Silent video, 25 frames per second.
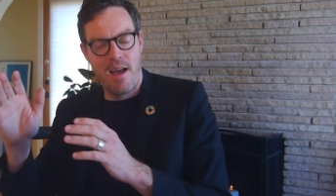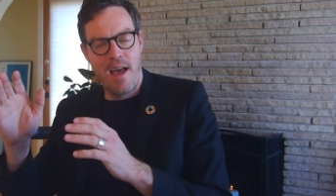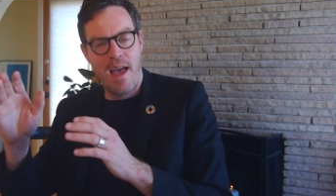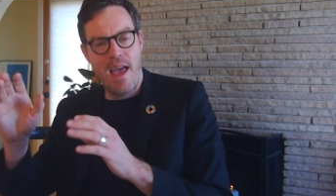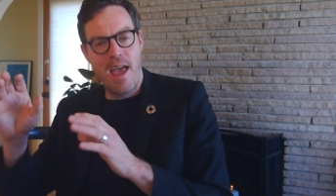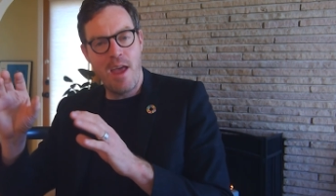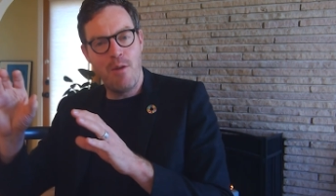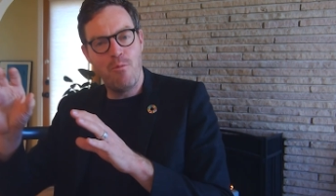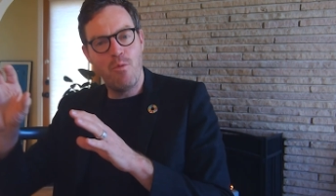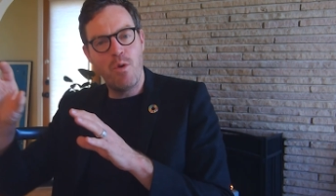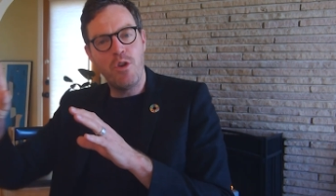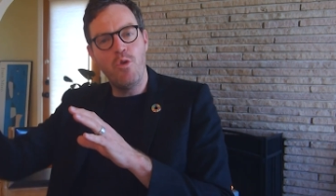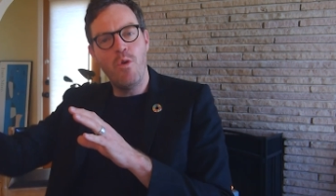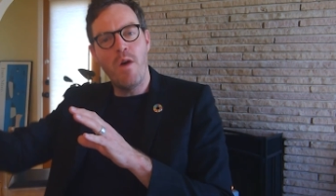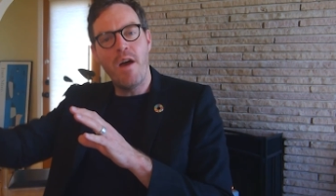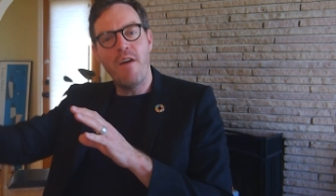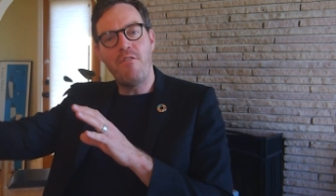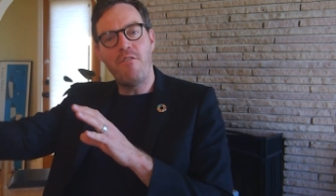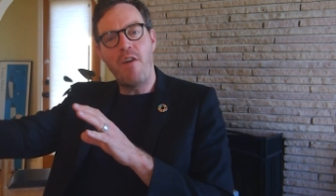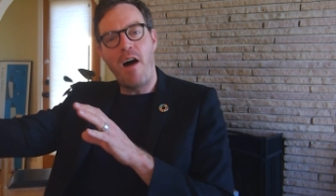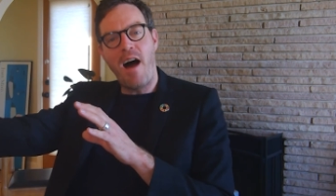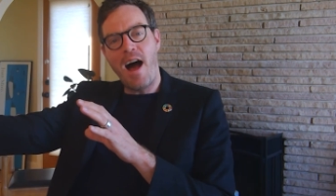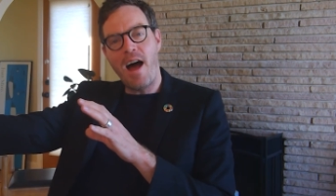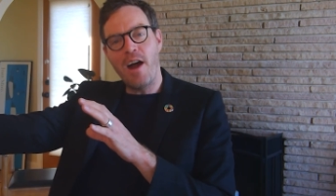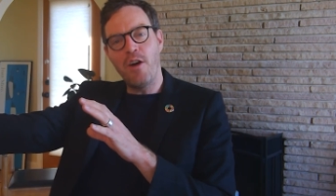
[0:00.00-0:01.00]
And when you have
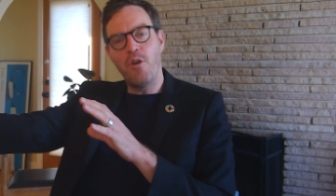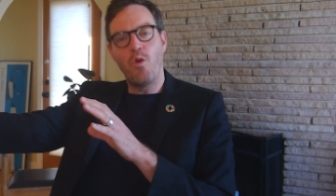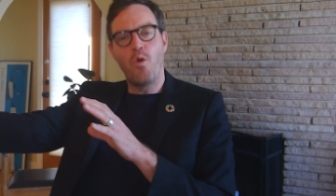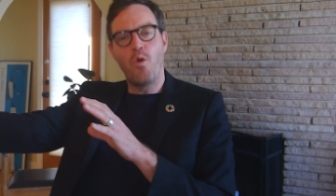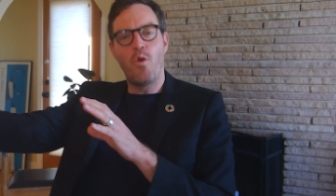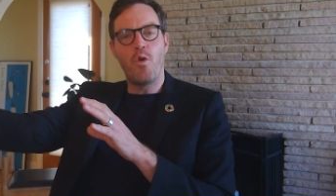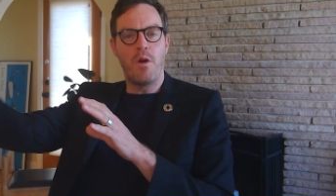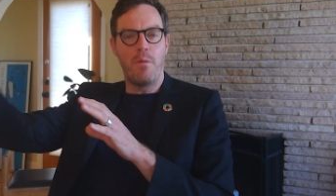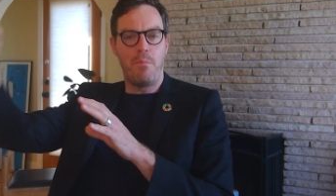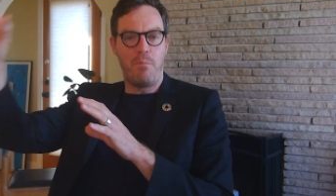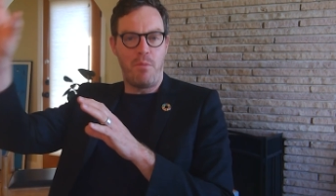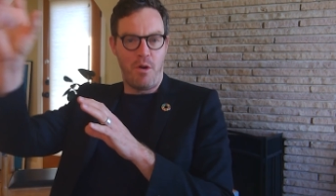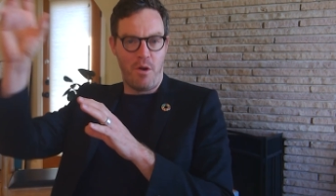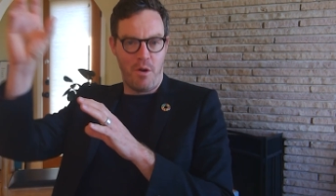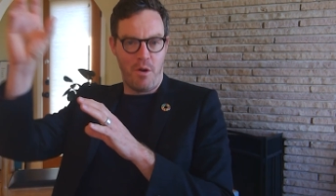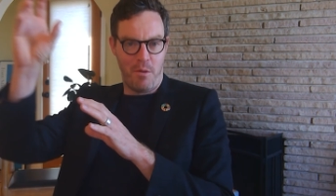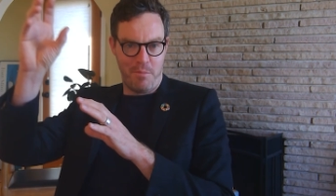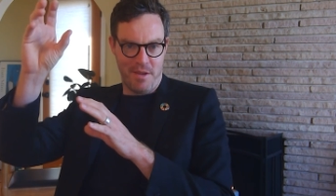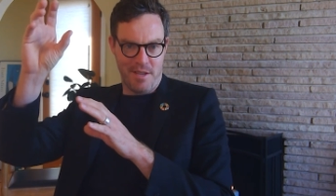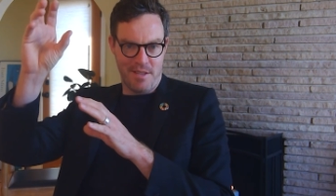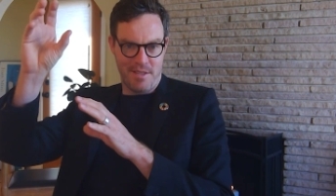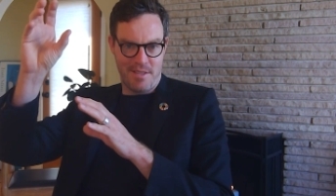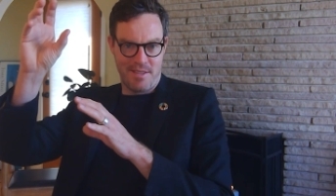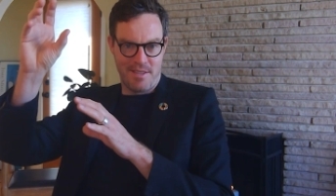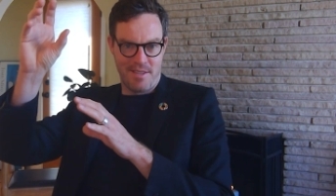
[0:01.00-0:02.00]
a higher order
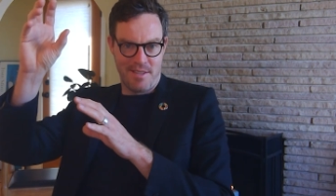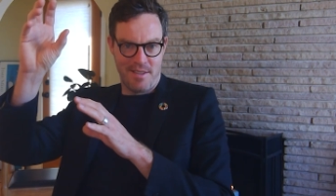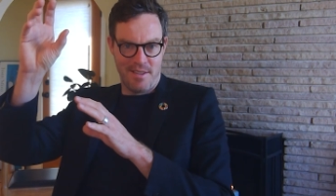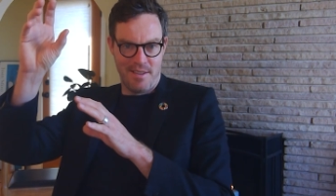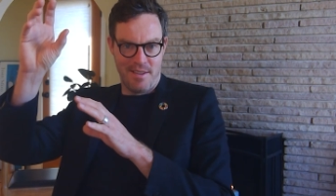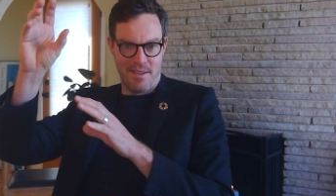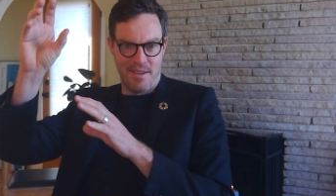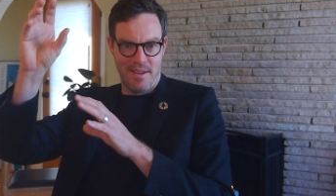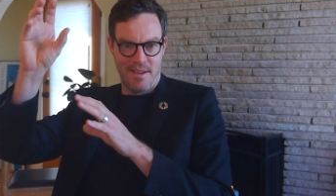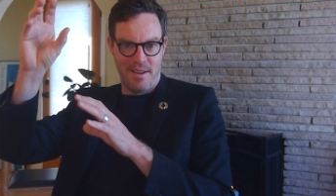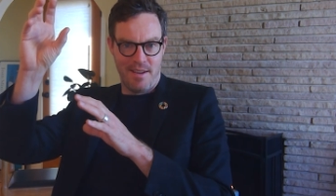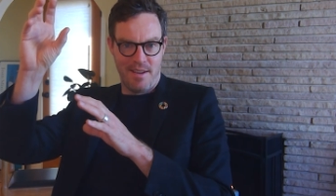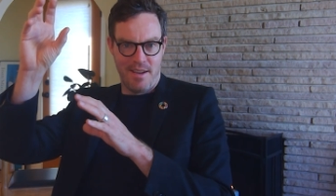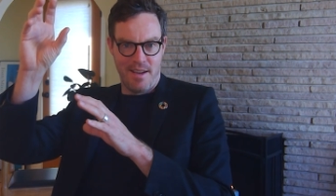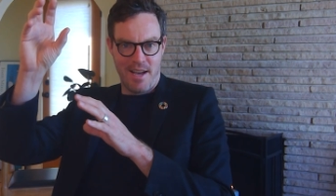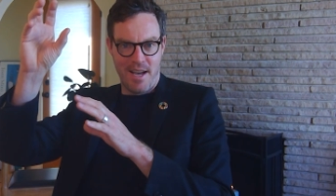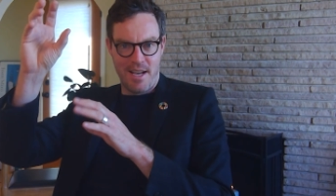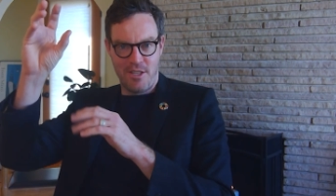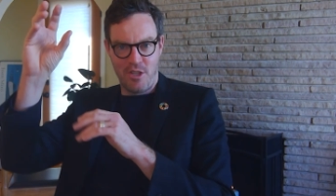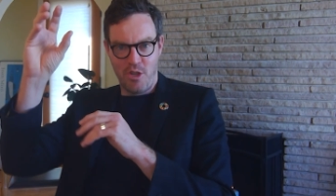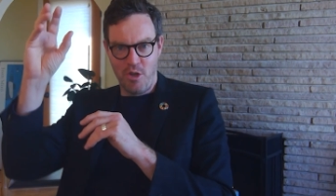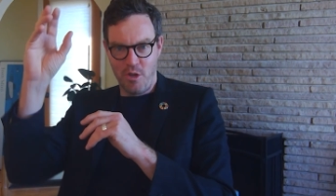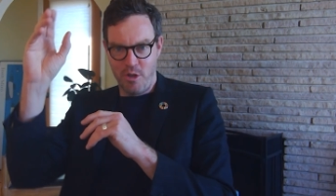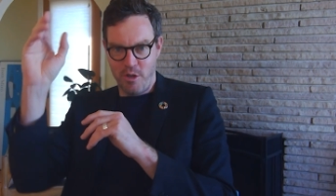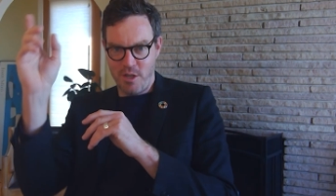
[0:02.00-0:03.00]
purpose
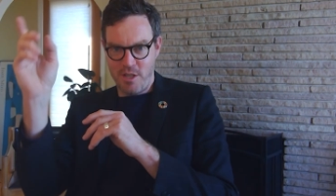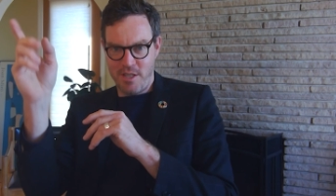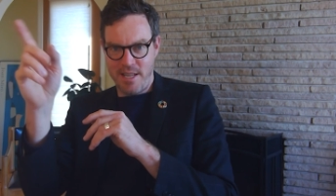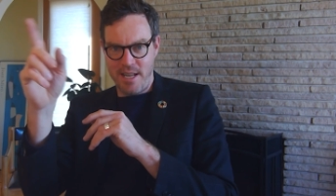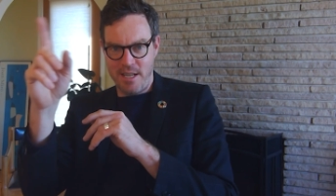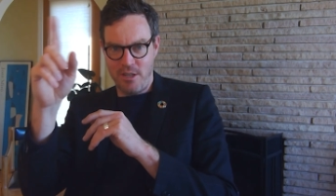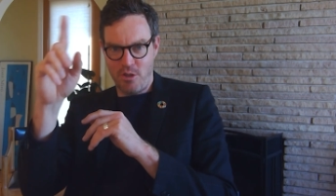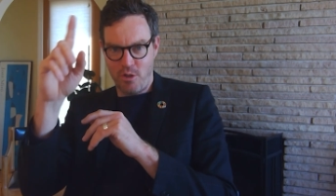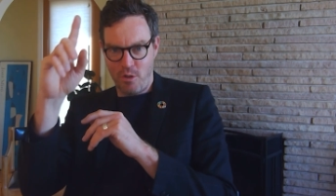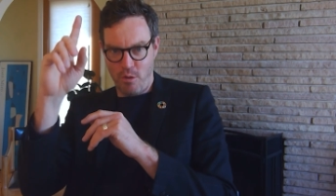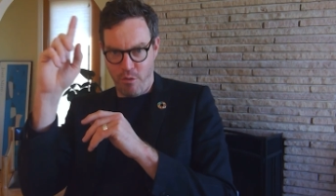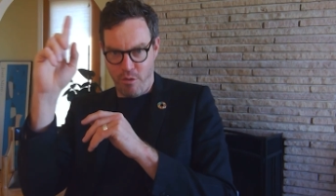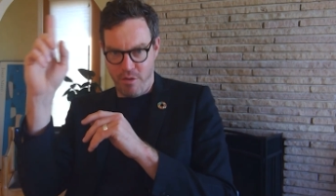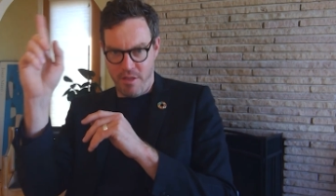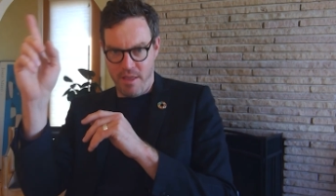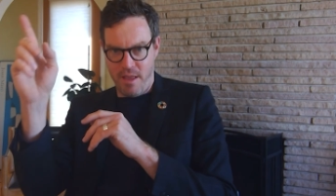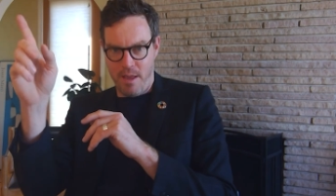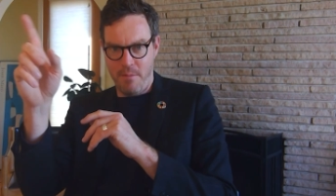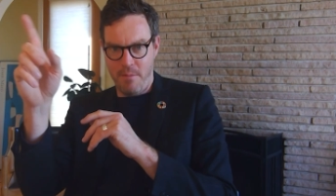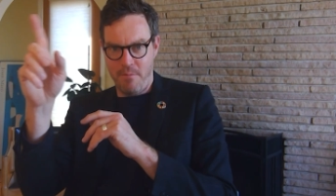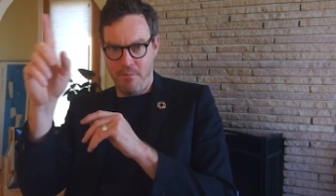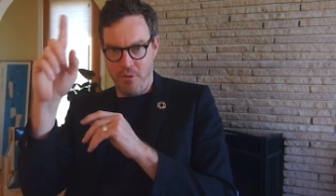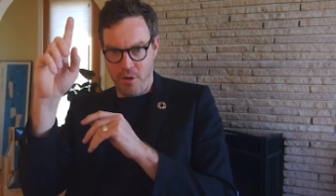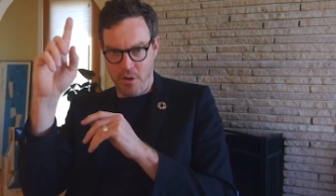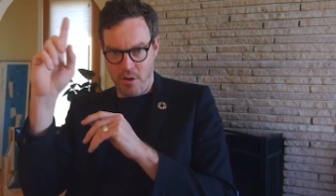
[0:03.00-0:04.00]
as your central
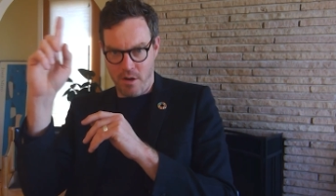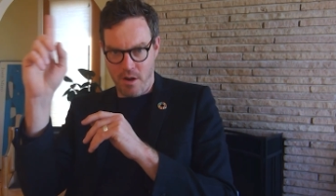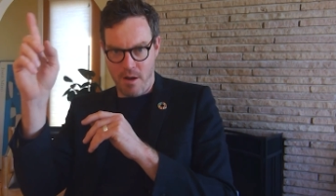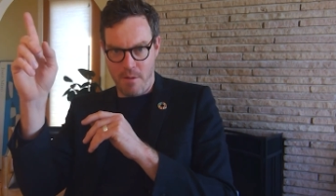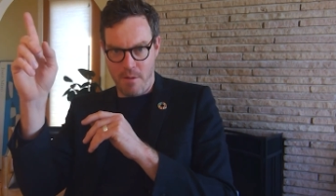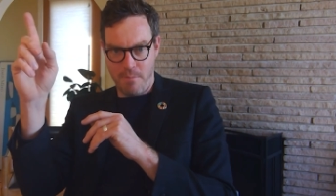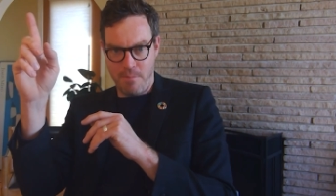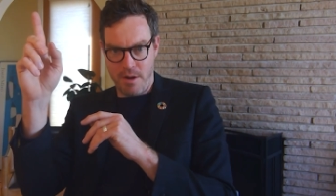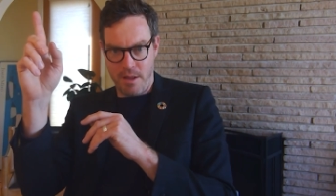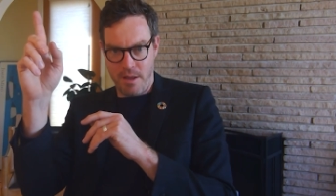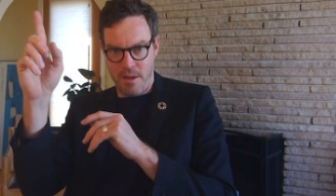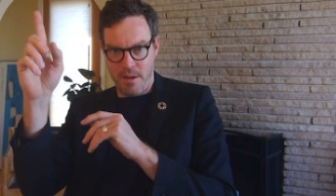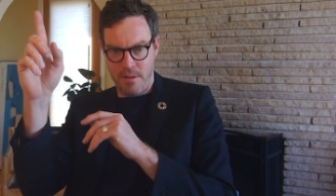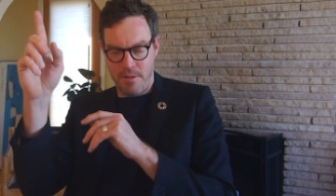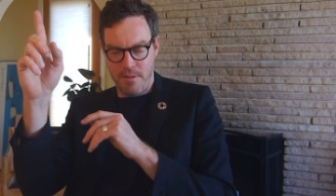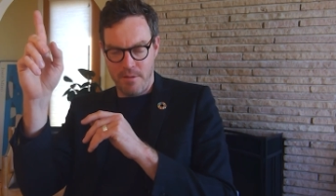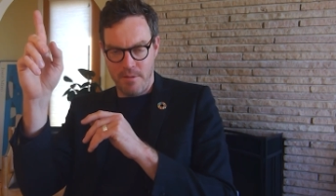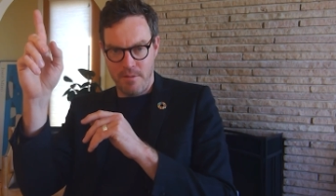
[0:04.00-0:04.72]
theme for your company,